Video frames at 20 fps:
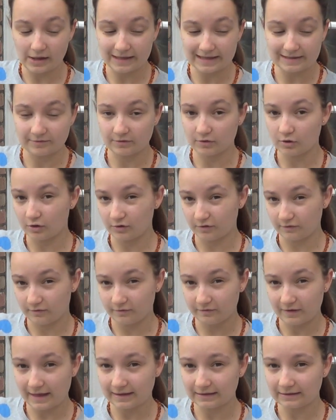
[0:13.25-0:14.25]
even cotton
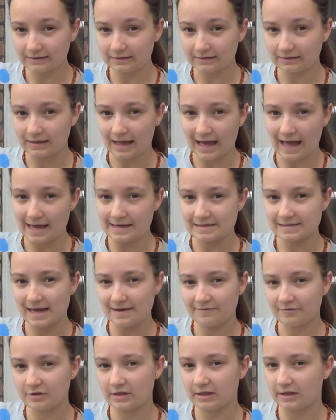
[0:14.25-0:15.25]
flannel, and
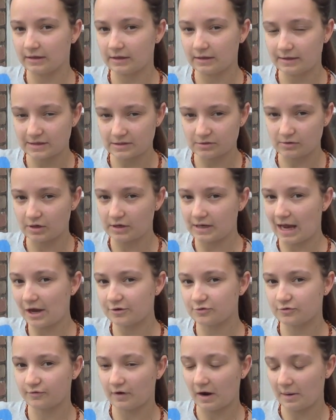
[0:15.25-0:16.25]
everything that's got a
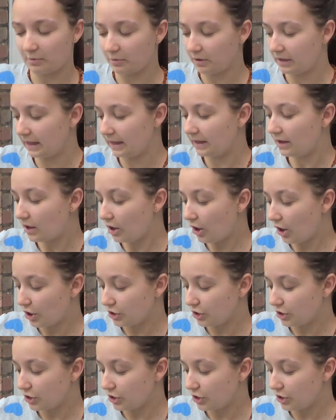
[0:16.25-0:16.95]
natural fibre in it.